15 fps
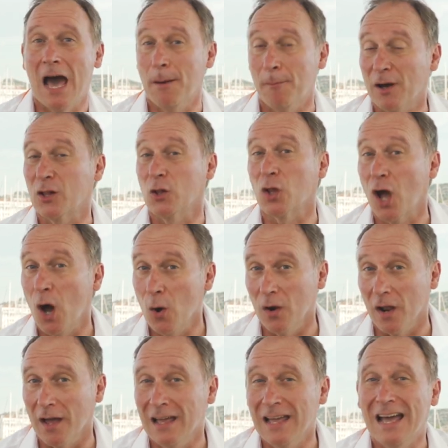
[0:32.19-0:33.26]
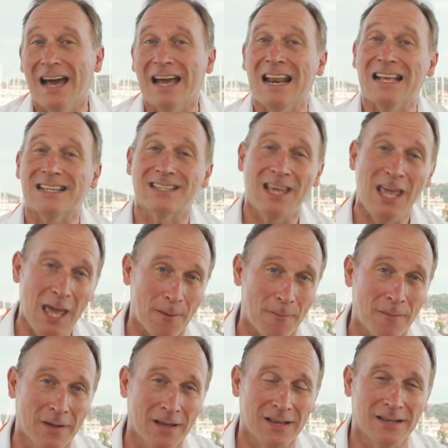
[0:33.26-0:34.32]
Michael Köhler, and ask
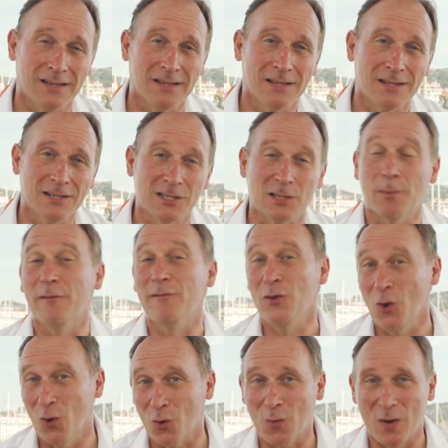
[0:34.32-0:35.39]
him some of your